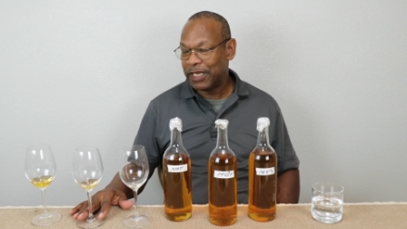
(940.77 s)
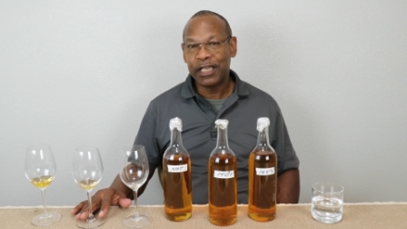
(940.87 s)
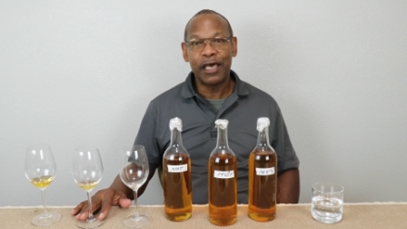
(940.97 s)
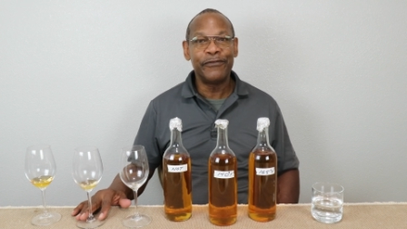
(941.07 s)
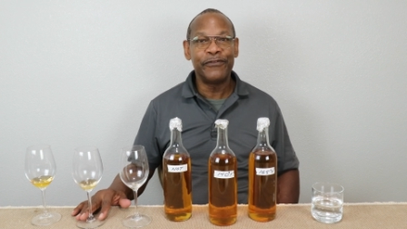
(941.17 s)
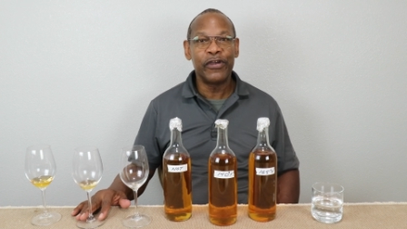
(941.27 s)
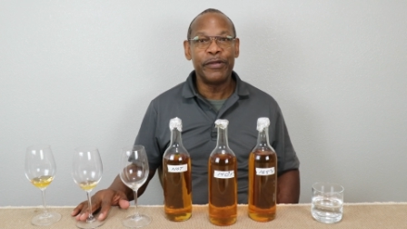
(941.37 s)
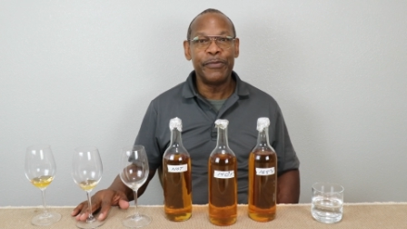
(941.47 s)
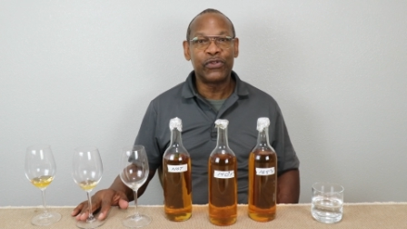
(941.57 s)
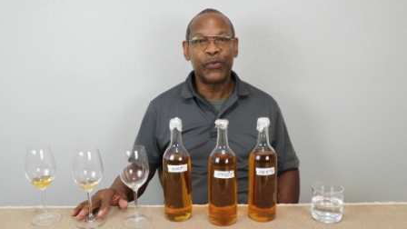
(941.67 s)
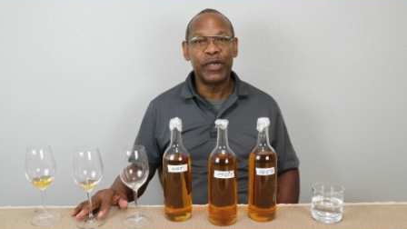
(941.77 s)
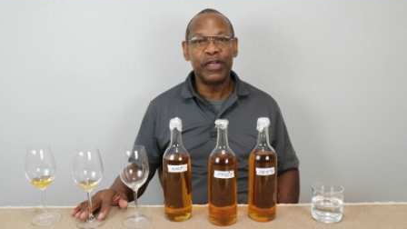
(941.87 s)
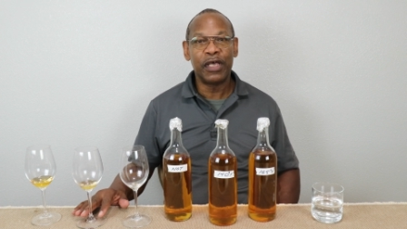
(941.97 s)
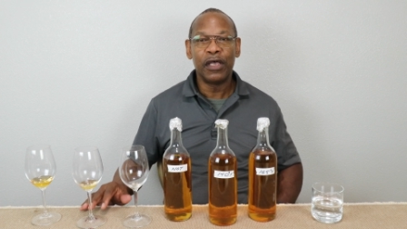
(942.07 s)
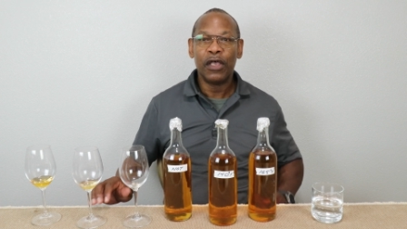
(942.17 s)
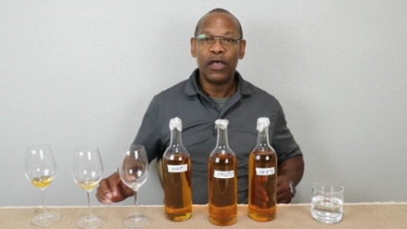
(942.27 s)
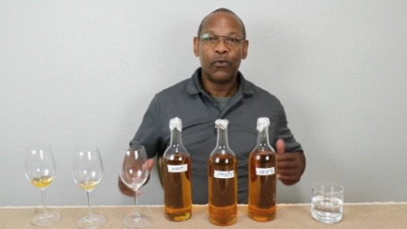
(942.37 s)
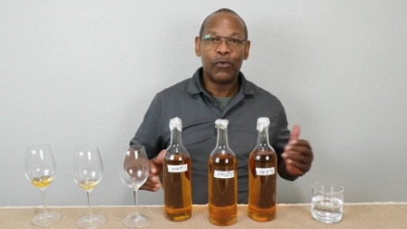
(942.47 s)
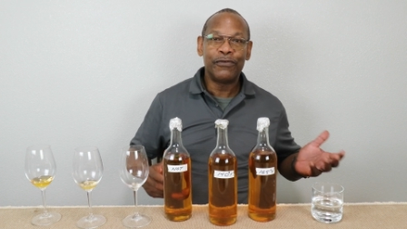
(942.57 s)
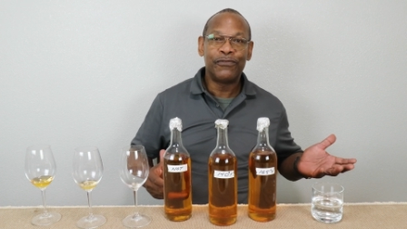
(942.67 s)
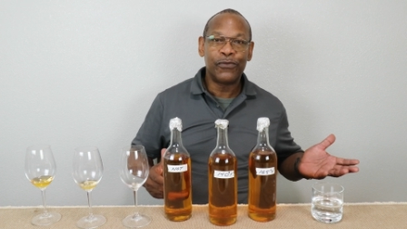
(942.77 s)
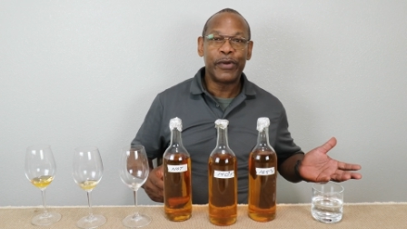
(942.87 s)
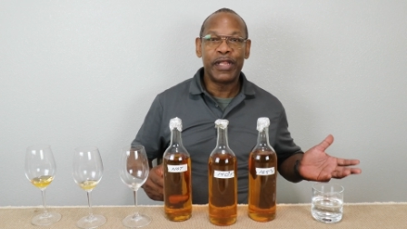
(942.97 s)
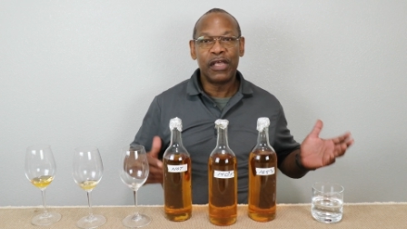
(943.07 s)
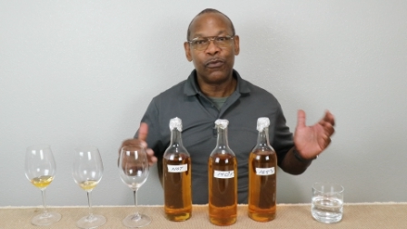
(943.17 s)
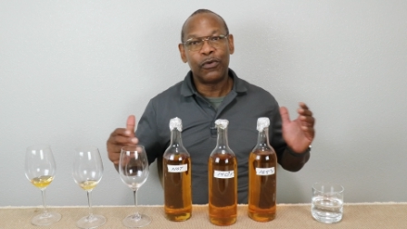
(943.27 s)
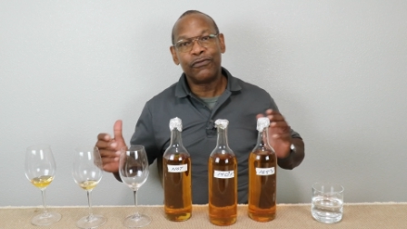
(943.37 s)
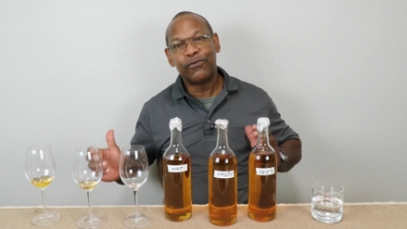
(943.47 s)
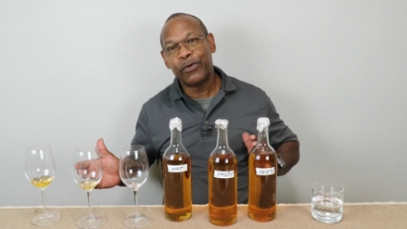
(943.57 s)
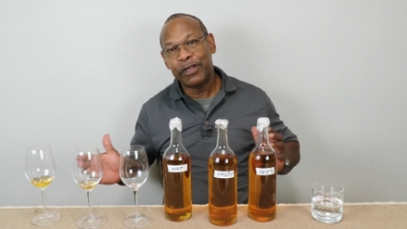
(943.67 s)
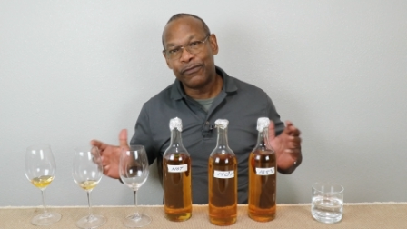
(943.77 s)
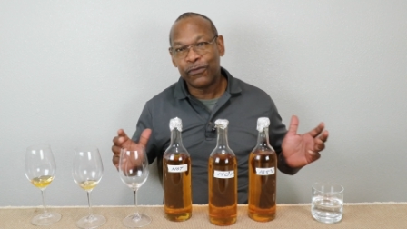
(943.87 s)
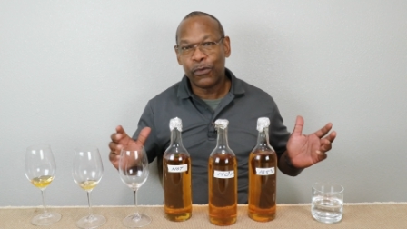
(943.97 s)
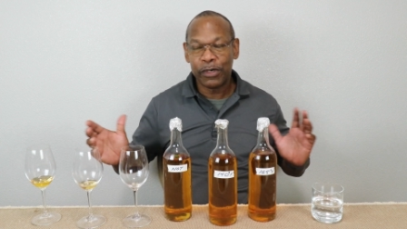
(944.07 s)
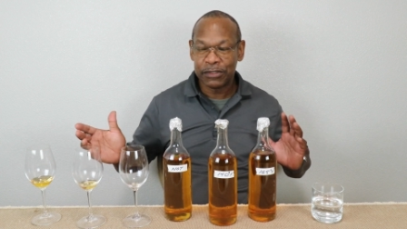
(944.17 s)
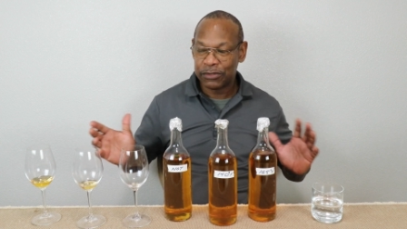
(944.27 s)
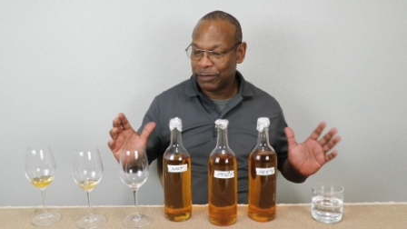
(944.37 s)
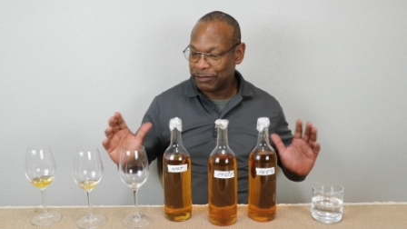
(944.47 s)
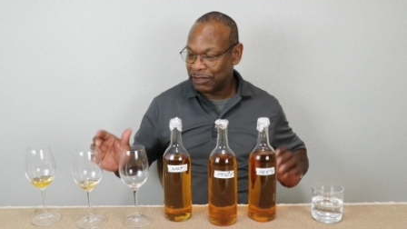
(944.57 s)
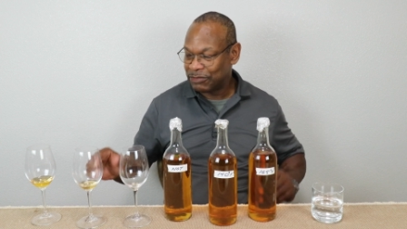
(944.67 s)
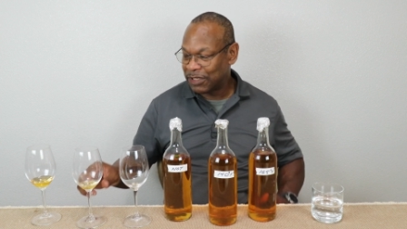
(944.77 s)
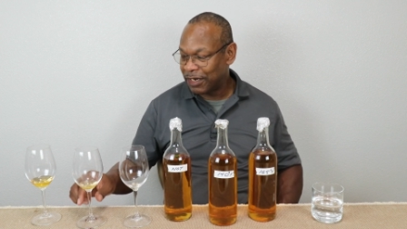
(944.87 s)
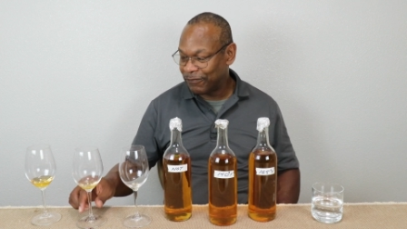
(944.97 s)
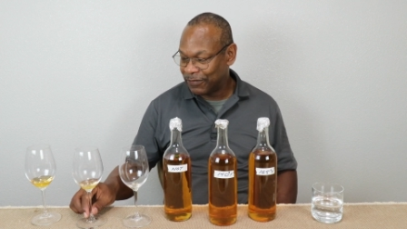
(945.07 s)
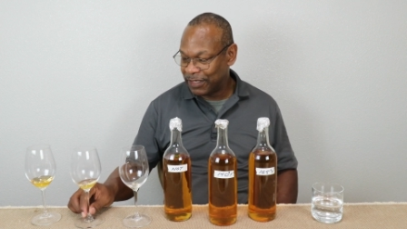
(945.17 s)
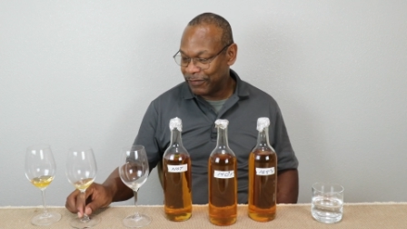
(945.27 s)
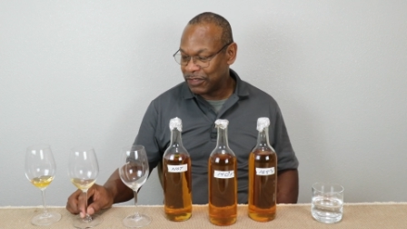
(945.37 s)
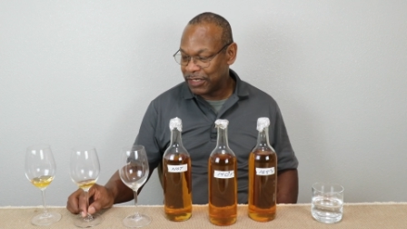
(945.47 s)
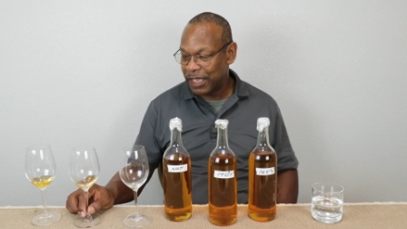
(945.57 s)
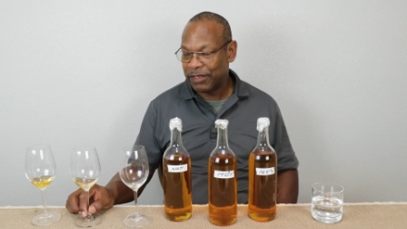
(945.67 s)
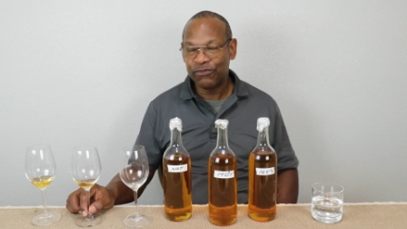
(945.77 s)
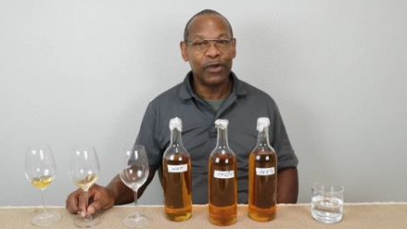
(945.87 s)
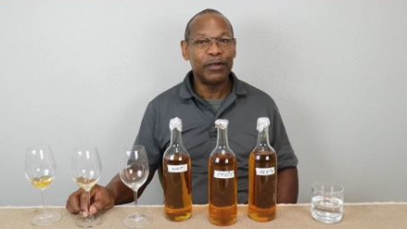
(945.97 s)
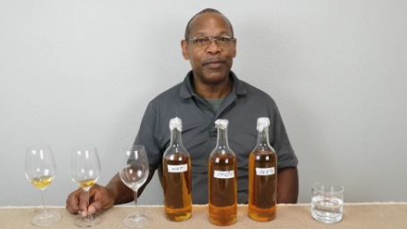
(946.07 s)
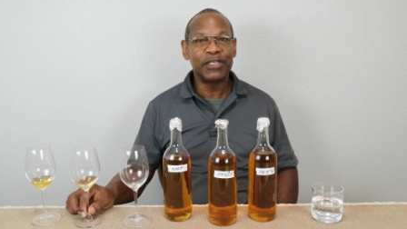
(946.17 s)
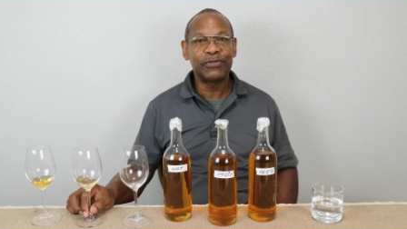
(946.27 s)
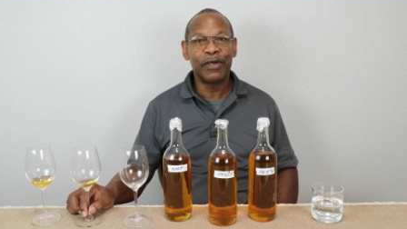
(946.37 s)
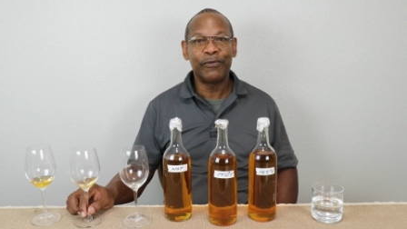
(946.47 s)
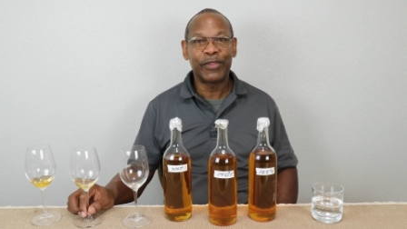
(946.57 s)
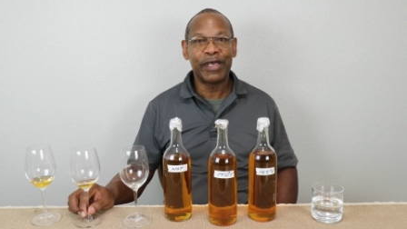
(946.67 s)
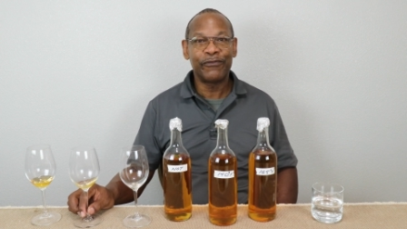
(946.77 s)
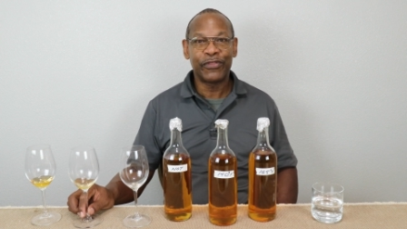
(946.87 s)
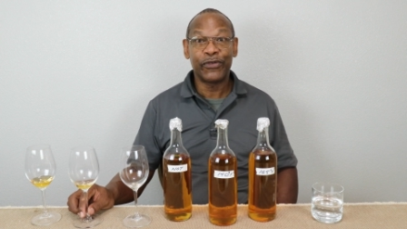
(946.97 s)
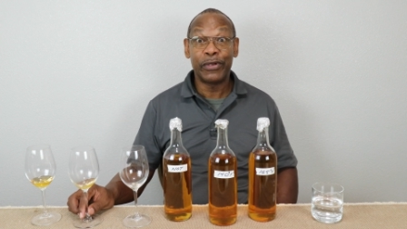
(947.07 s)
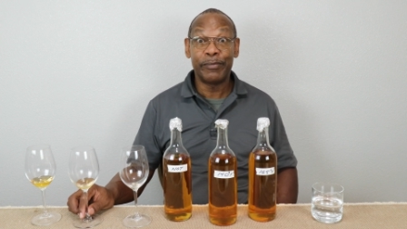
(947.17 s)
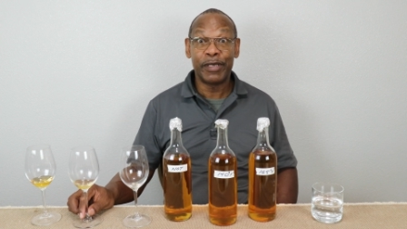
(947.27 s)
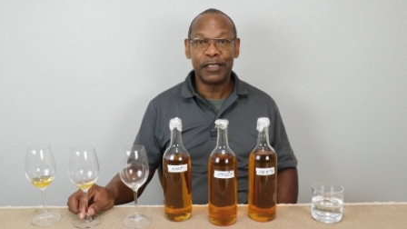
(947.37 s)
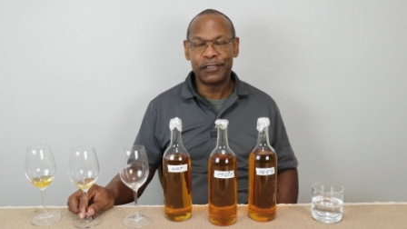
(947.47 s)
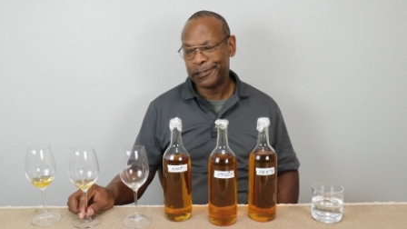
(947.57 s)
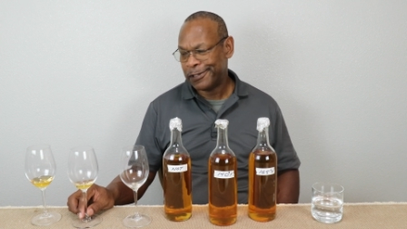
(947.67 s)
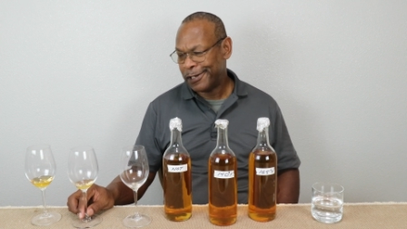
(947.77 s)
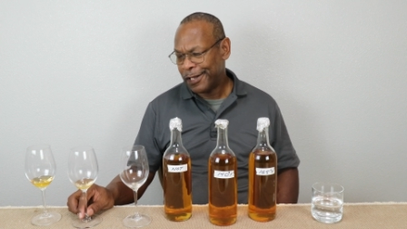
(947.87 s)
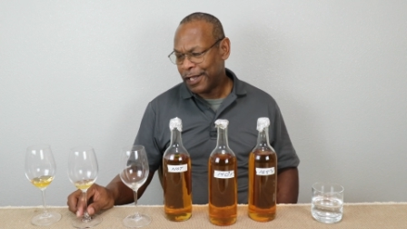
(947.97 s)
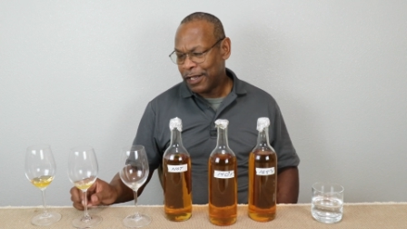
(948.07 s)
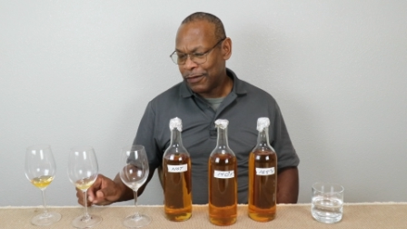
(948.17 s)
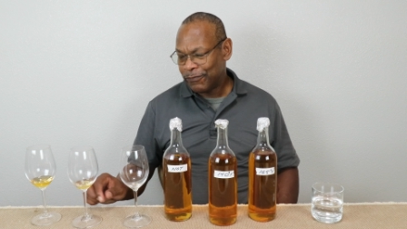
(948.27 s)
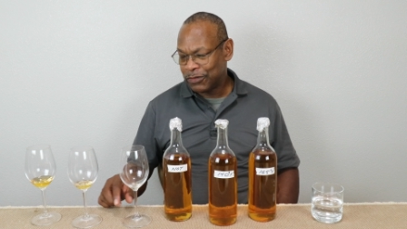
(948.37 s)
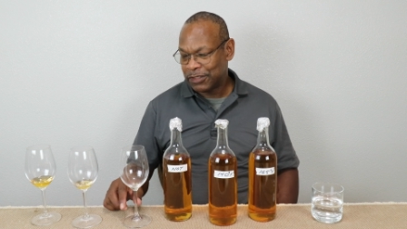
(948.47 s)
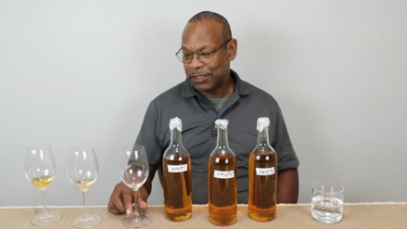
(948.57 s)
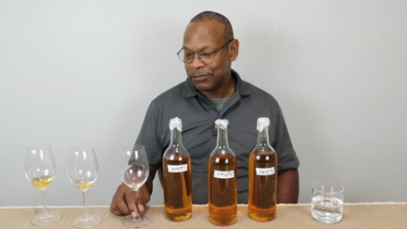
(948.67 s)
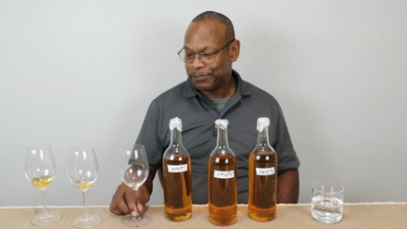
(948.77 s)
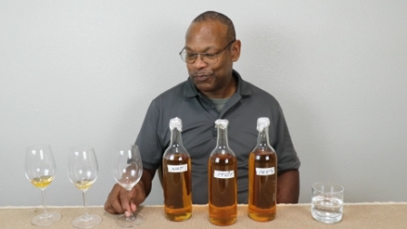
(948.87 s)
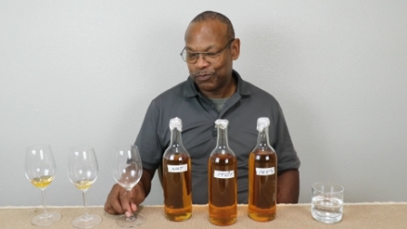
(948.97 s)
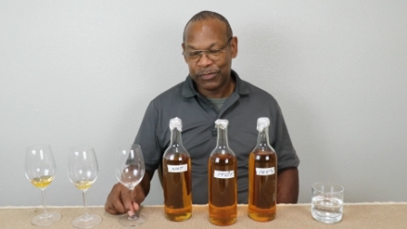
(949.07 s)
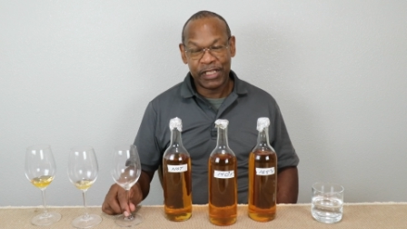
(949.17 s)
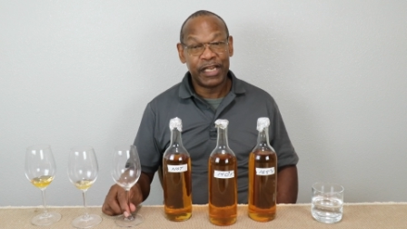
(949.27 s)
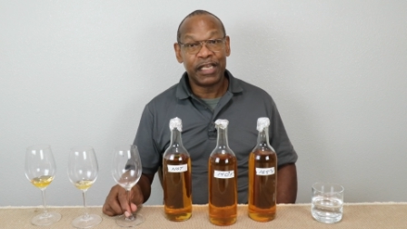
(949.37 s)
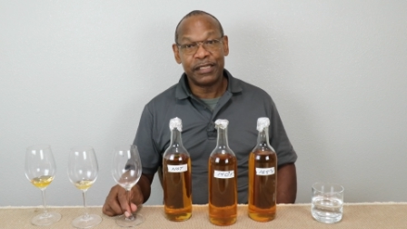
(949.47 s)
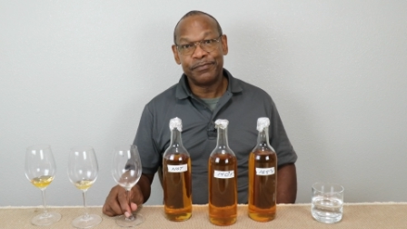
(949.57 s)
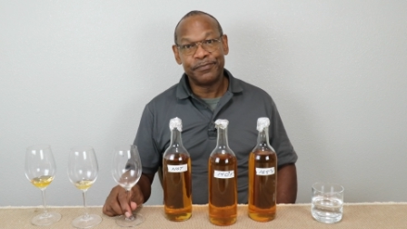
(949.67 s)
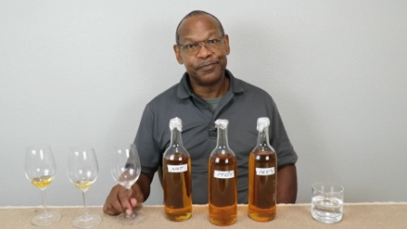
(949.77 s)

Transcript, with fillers: It kind of varied between 140 and 144, so it was a lot of give and take and trying to mess around with that for 30 minutes versus letting it